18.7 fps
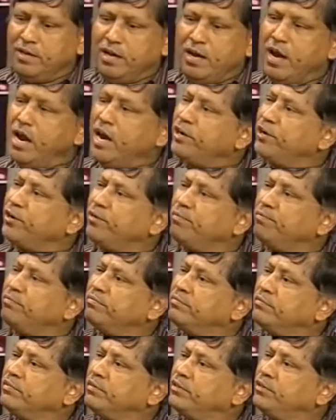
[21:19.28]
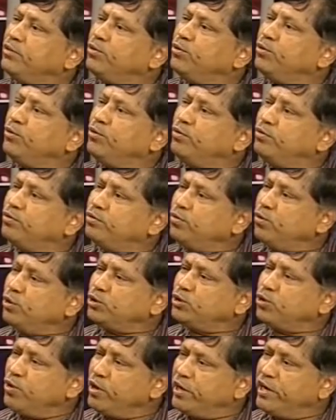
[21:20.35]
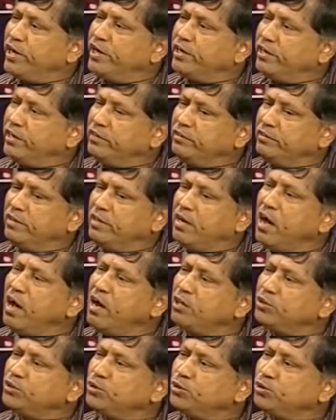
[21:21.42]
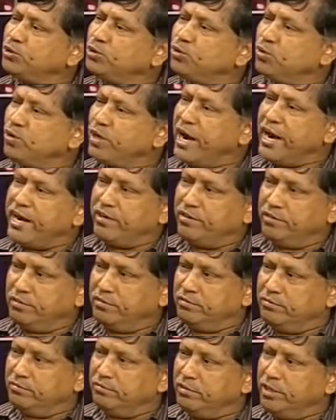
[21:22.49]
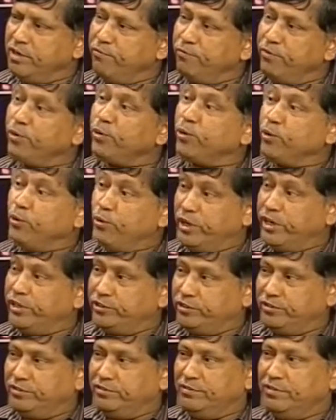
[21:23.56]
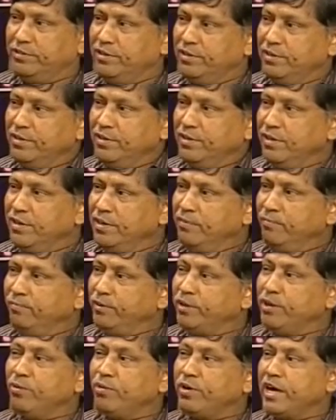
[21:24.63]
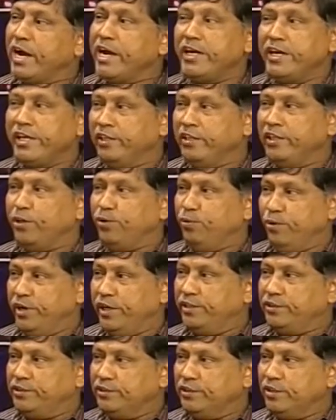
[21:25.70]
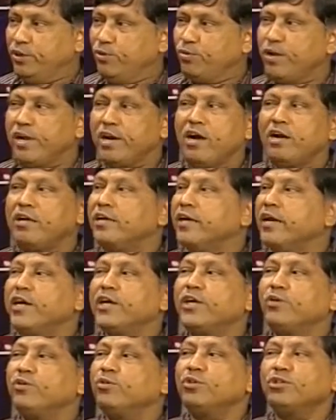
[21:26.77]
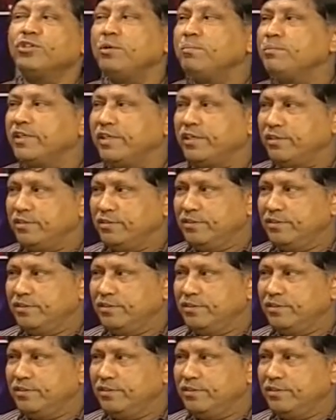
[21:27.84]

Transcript: And you, course coordinator, also should write a few units. Without writing the units, you cannot get into the subject.